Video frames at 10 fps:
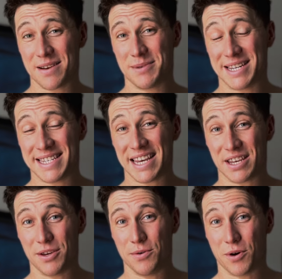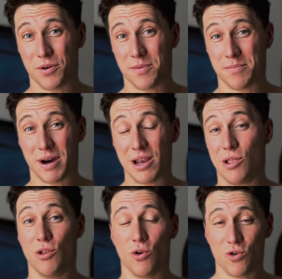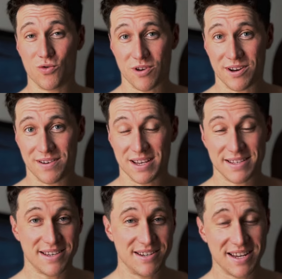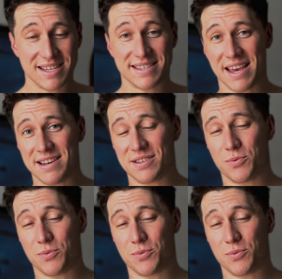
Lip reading: I'm going to take you on my long run. It's Sunday, it's the end of the